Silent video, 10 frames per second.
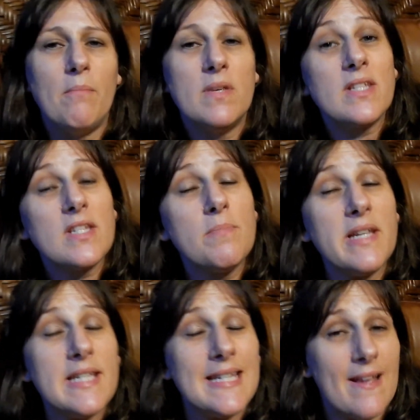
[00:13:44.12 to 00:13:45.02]
I missed
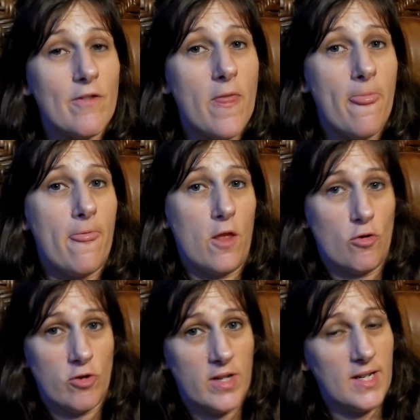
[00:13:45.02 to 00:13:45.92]
my
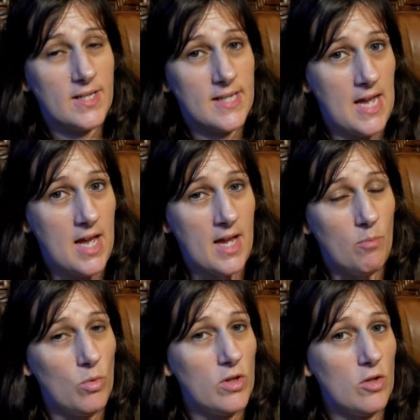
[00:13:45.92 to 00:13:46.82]
7:30
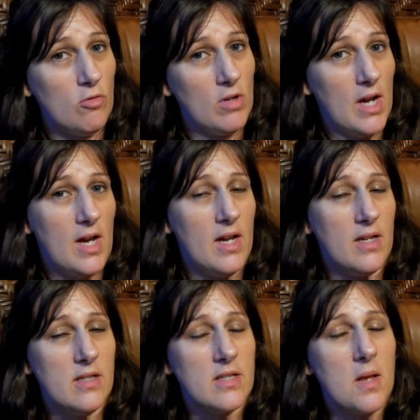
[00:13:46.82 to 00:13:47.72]
time with you
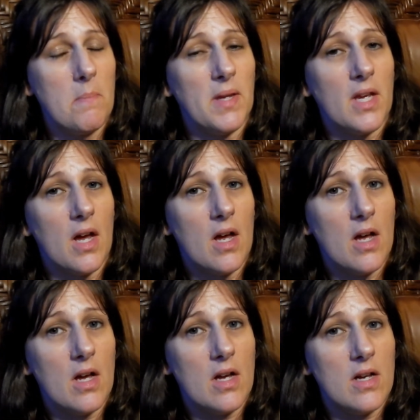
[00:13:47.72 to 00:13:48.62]
guys
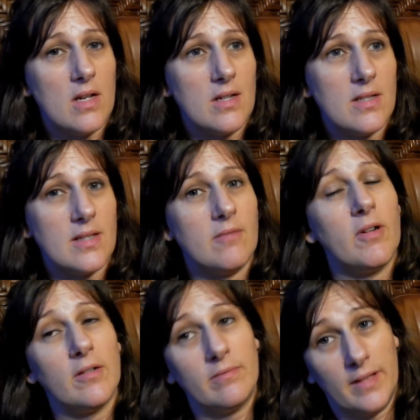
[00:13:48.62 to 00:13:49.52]
because,
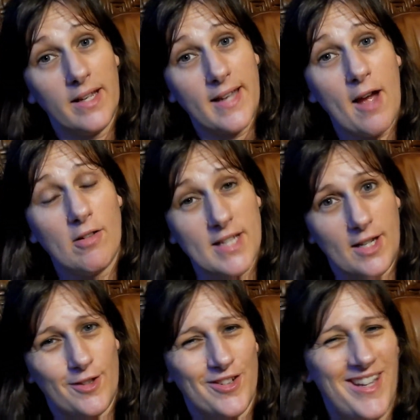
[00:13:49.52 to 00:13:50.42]
well, and now it's
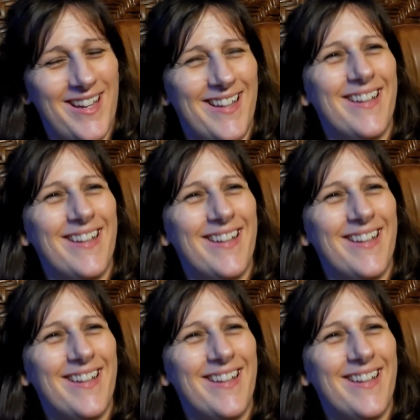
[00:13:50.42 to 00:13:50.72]
8:30.